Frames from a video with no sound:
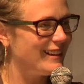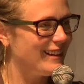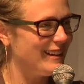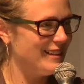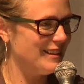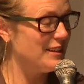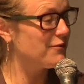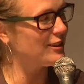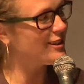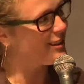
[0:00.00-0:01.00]
in
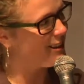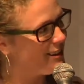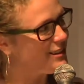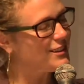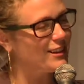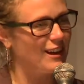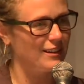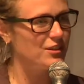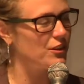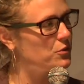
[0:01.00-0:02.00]
different cities to kind
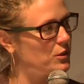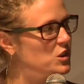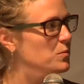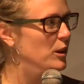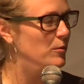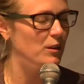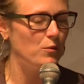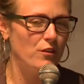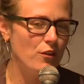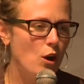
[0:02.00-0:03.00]
of start to experiment
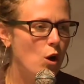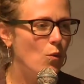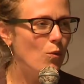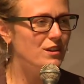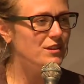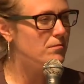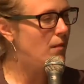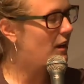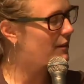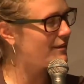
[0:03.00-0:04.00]
with what does a
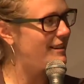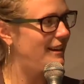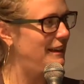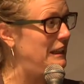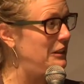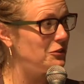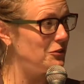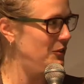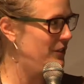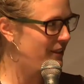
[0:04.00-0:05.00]
modern day
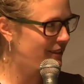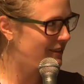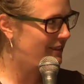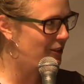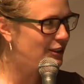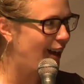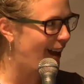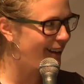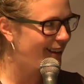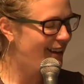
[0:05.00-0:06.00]
guild look
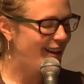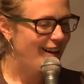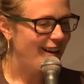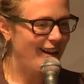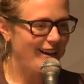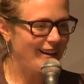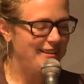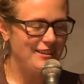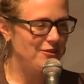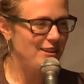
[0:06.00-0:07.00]
like?
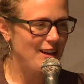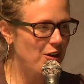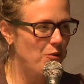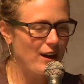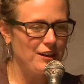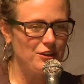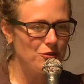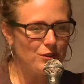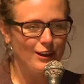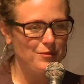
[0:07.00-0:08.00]
It's not quite a
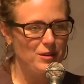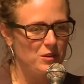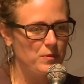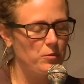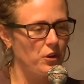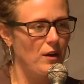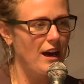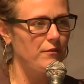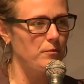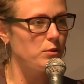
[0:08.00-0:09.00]
union because people don't
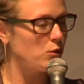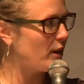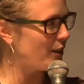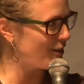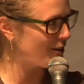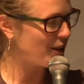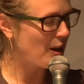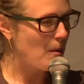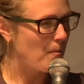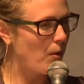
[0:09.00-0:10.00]
have employers,
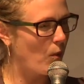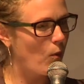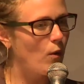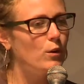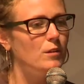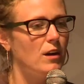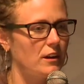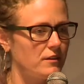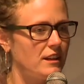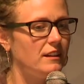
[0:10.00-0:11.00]
but what would a
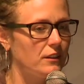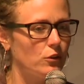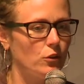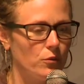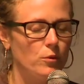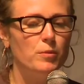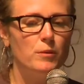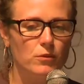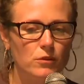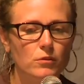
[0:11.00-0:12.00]
modern day guild where
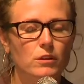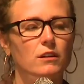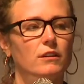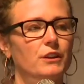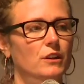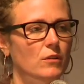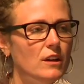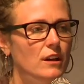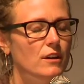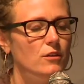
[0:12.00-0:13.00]
people who
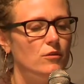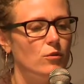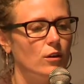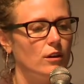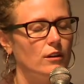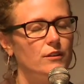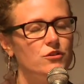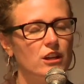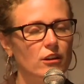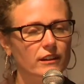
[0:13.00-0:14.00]
are
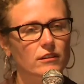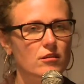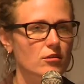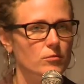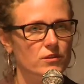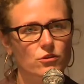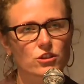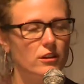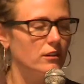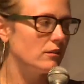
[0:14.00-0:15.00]
sharing their homes, they're
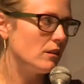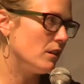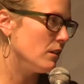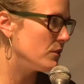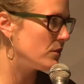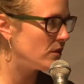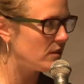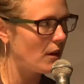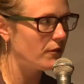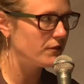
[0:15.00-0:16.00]
sharing their cars,
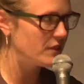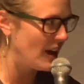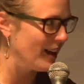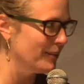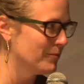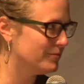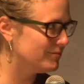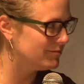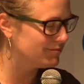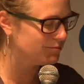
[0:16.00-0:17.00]
stuff, time,
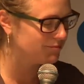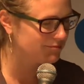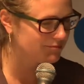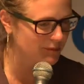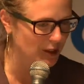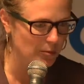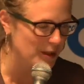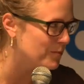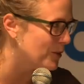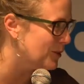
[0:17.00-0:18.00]

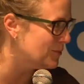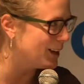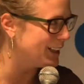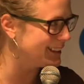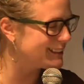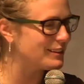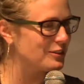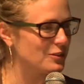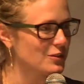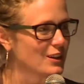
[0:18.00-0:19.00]
people, money,
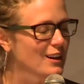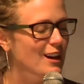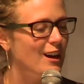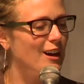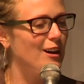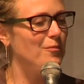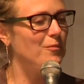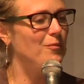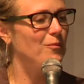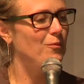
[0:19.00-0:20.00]
skills,
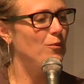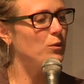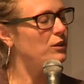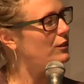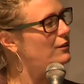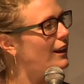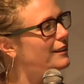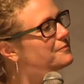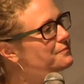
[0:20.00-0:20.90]
what would it look like?